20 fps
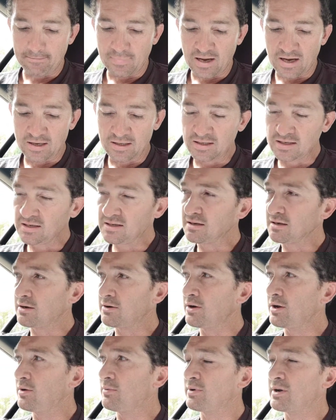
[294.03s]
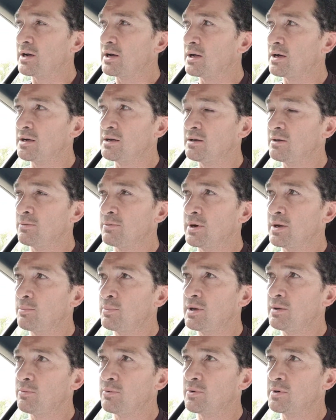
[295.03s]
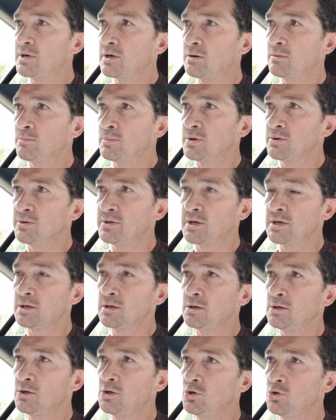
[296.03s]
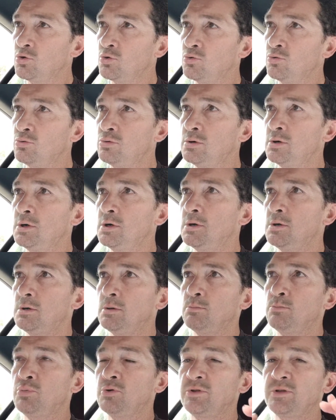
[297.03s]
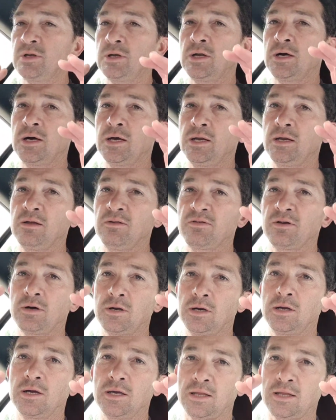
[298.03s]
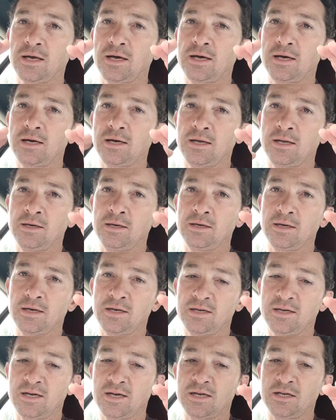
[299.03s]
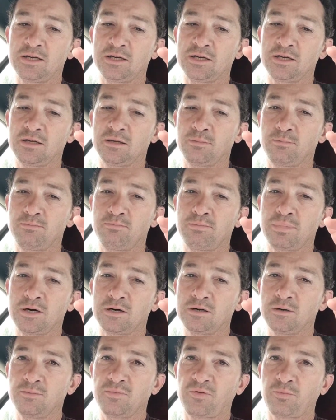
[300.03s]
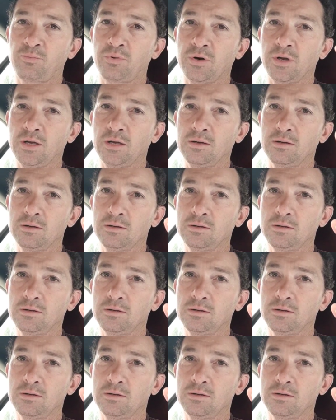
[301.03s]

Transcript: I disagreed with a lot of the way people were talking about that you put the linings on like that and attach the bottom spring.